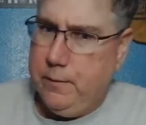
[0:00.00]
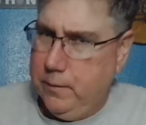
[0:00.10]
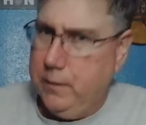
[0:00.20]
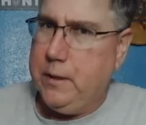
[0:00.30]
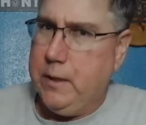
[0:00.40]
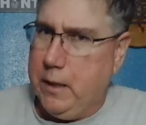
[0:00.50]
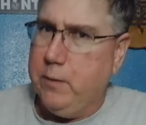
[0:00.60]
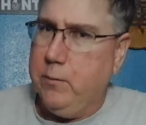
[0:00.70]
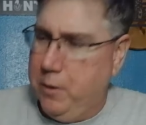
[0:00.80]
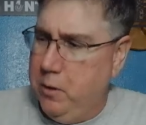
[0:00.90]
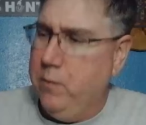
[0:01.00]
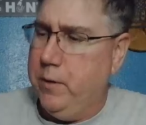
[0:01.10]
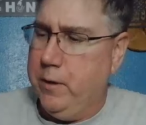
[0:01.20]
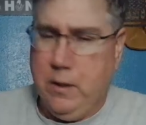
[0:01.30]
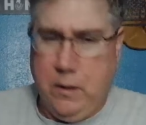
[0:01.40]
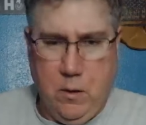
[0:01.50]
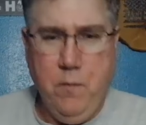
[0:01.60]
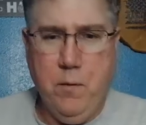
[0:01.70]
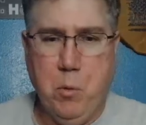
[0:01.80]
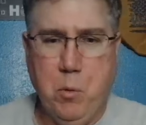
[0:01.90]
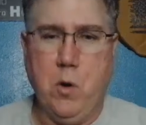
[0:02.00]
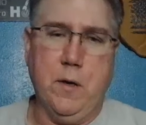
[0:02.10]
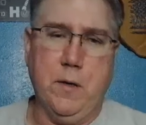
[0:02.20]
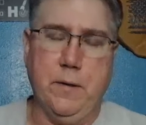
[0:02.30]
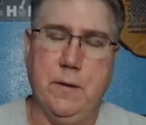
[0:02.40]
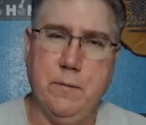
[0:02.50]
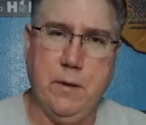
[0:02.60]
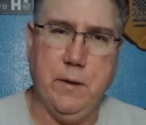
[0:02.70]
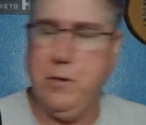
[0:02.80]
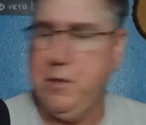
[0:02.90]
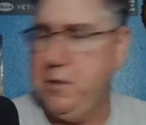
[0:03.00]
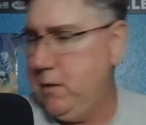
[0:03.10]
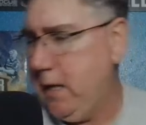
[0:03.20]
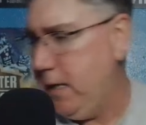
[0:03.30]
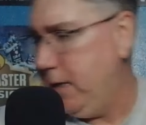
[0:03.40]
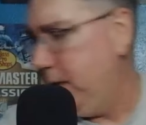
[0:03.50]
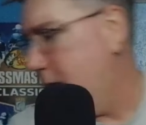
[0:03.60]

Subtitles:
really kind of went overboard on what you got in